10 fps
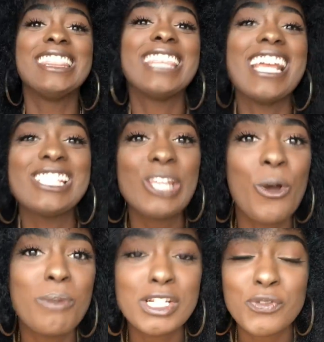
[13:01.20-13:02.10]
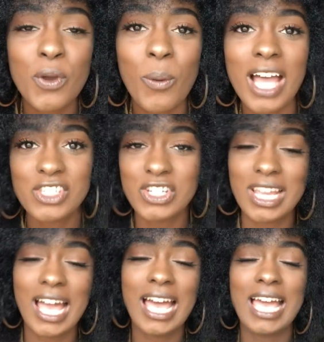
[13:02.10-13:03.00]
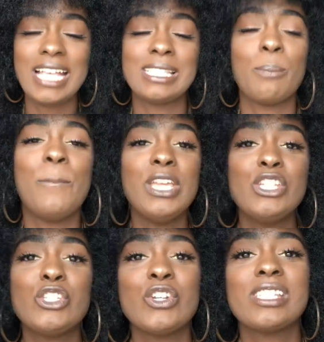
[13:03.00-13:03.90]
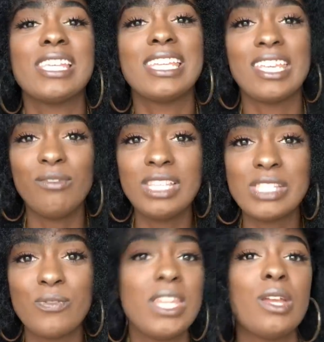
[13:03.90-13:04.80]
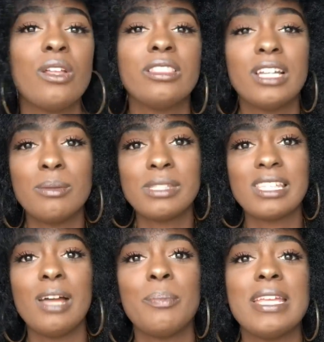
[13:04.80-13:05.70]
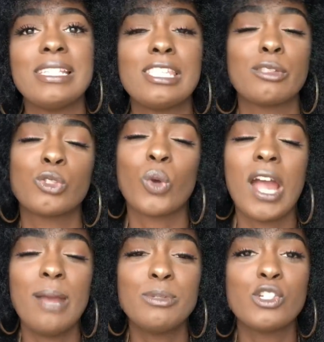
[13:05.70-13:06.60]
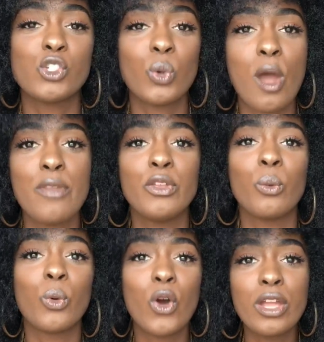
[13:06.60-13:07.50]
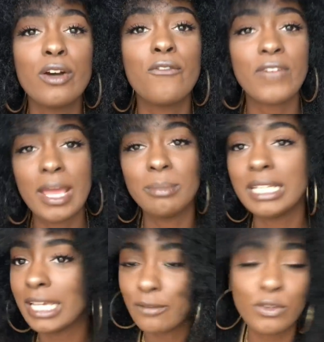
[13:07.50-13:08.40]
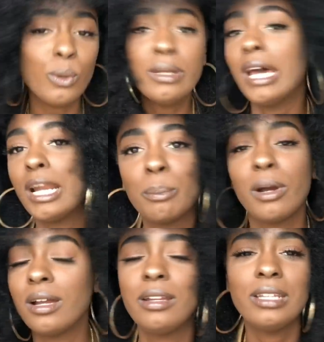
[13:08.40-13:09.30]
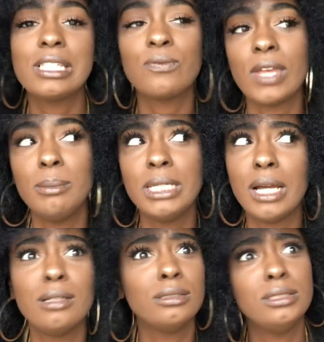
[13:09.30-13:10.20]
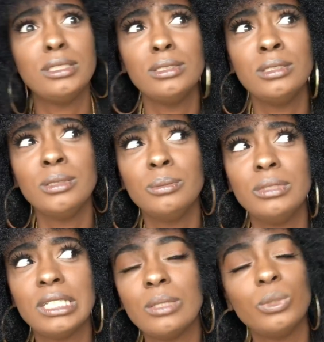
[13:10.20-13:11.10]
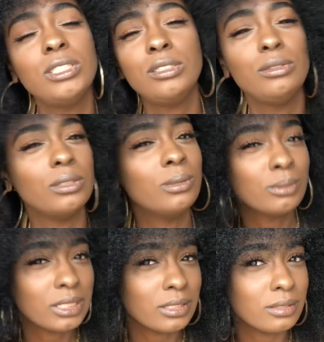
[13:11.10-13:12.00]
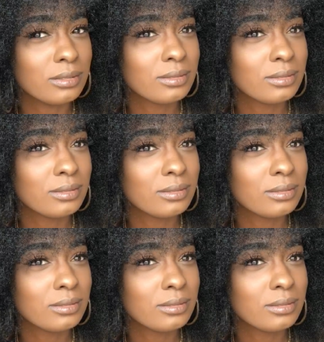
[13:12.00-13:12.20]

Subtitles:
Thanks so much for watching, guys. Be sure to give this video a thumbs up and subscribe to join the royal family. If you are not a part of this family on YouTube, then what you doing?